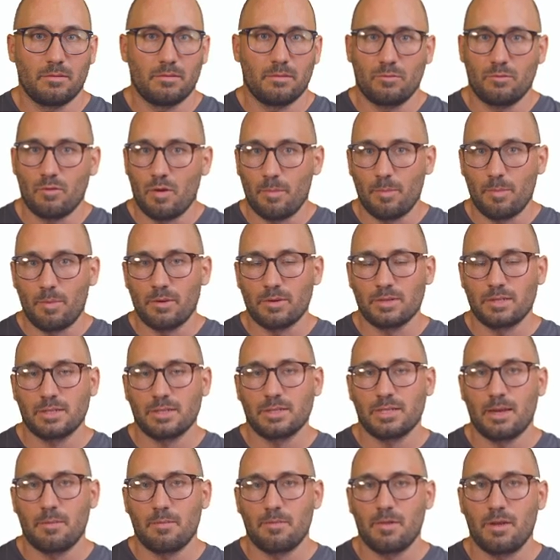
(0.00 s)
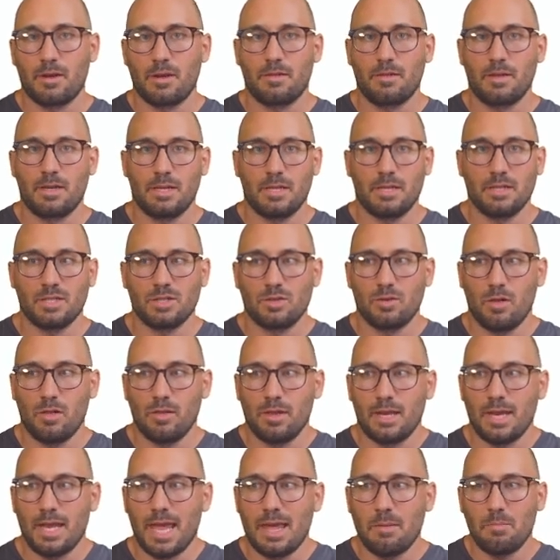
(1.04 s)
Dropbox or something, and then install
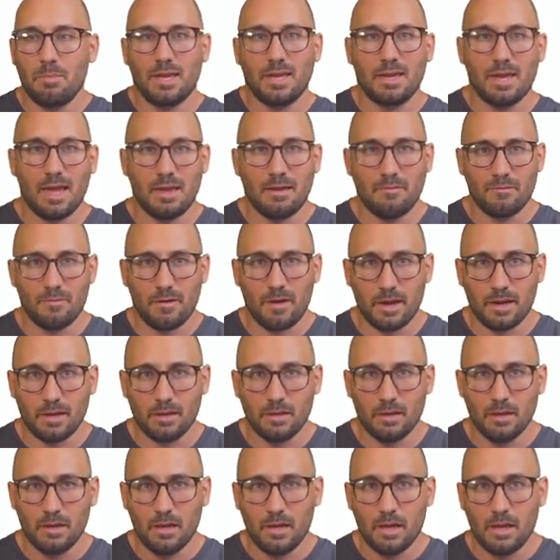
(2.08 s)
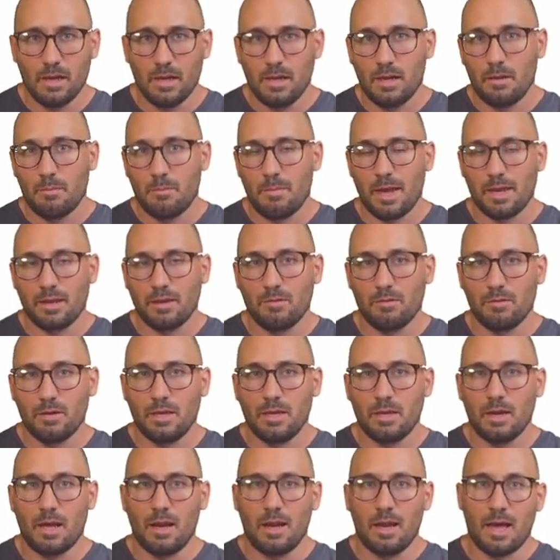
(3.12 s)
that APK file.
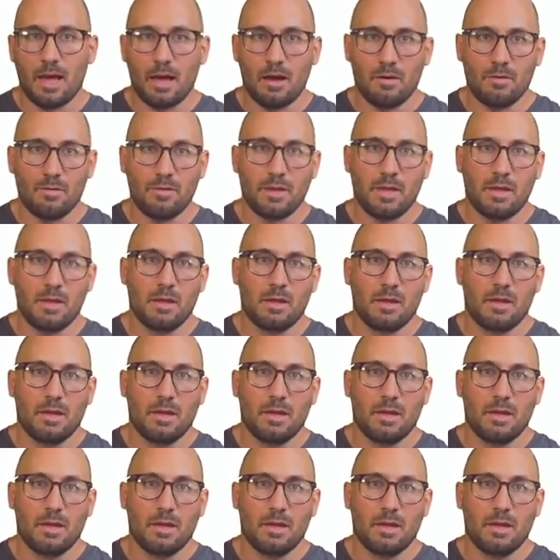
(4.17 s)
Manually allow the